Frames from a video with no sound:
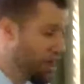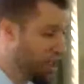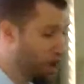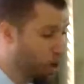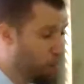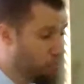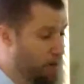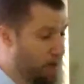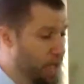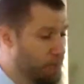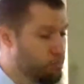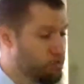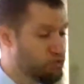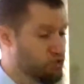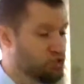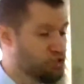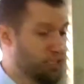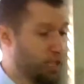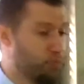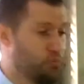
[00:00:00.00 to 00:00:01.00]
why our
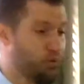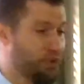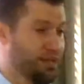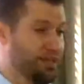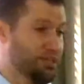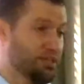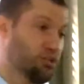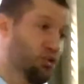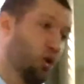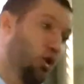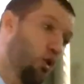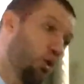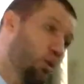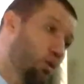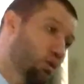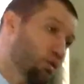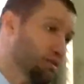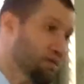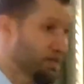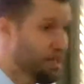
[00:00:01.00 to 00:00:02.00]
Bibles are separated into
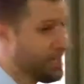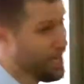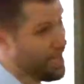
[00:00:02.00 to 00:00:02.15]
Old